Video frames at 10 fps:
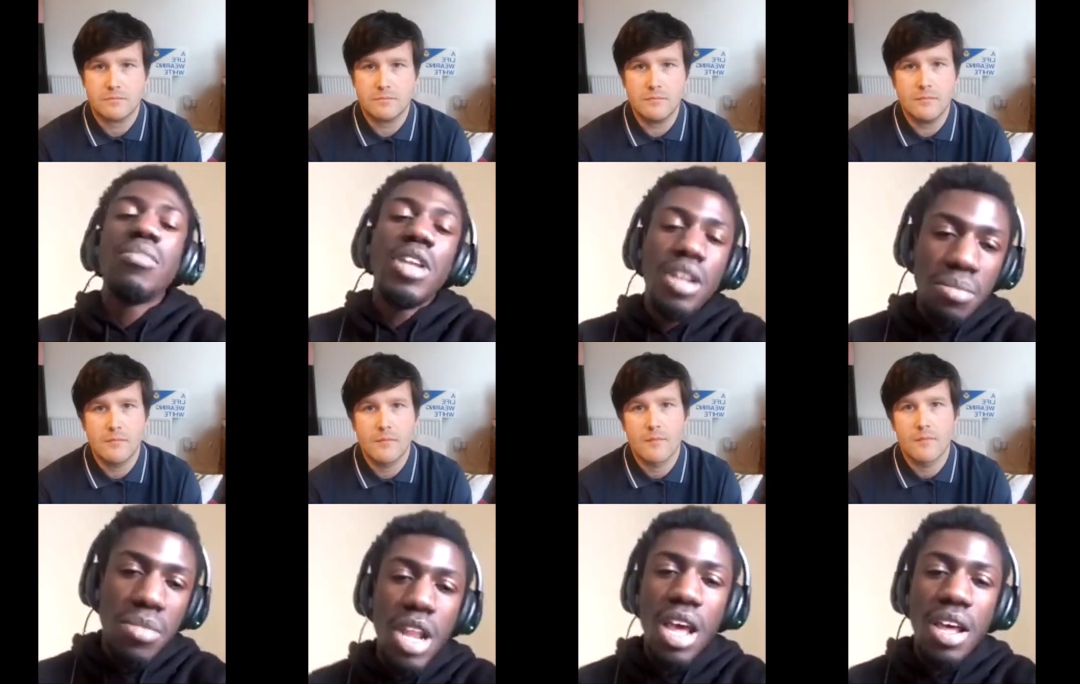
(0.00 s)

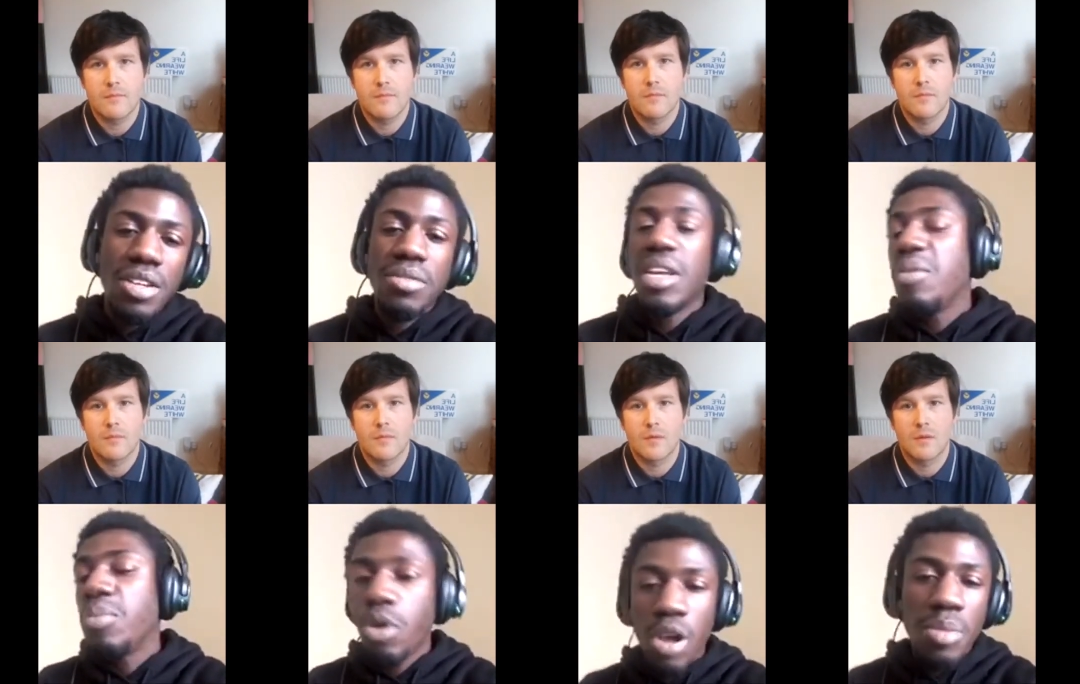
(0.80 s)
Speaker 1: learn
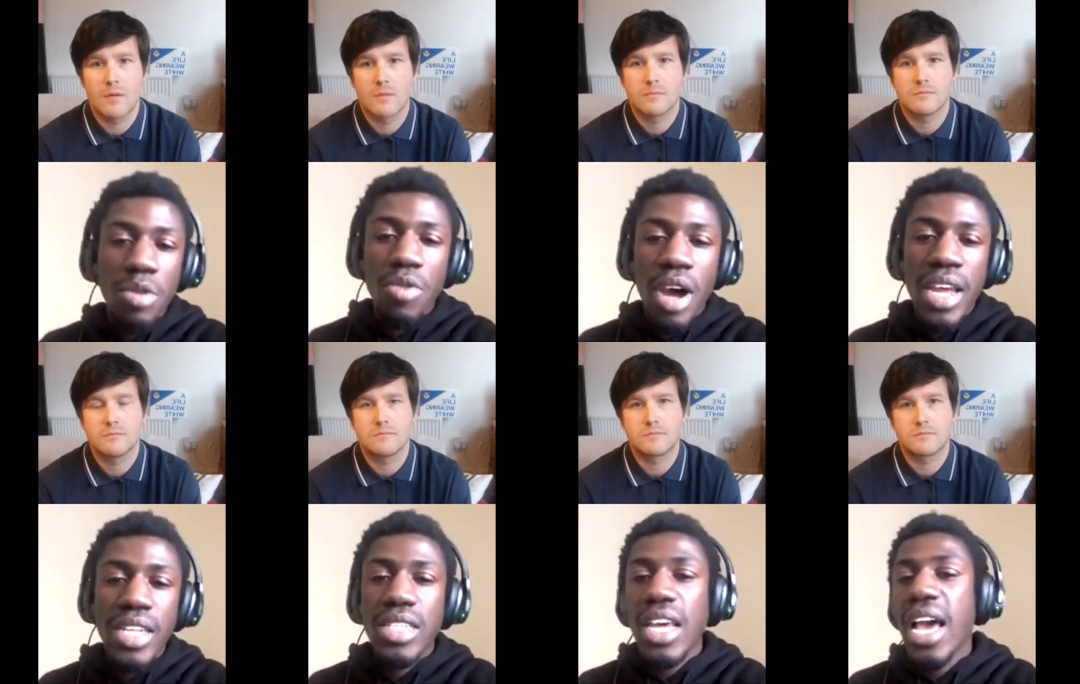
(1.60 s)
employment rights
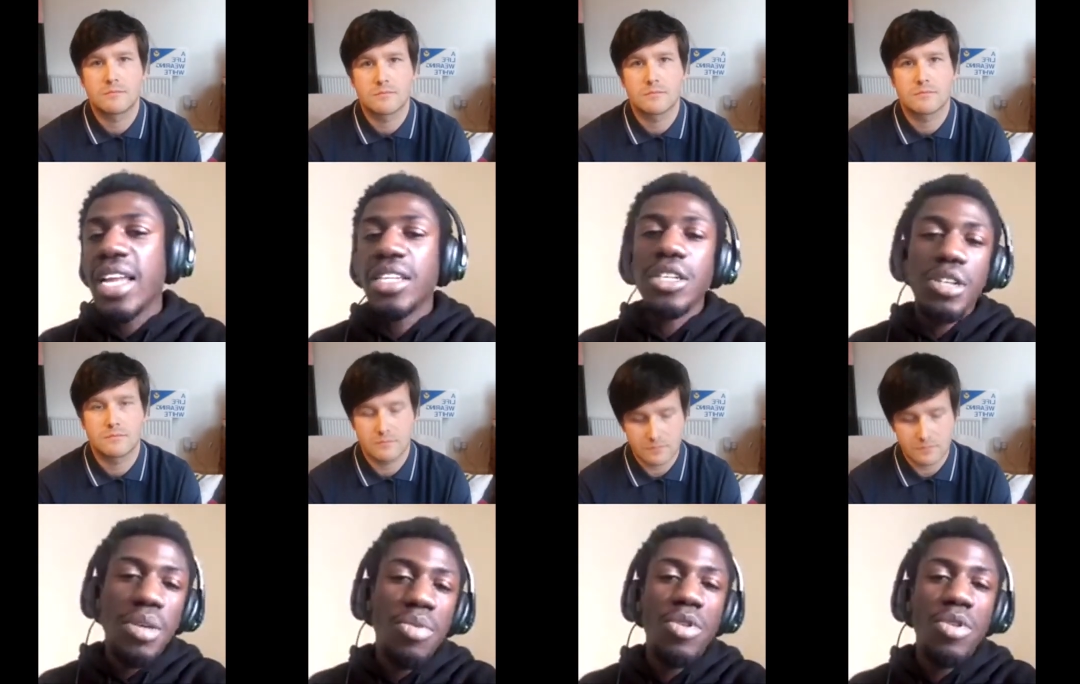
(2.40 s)
and the importance of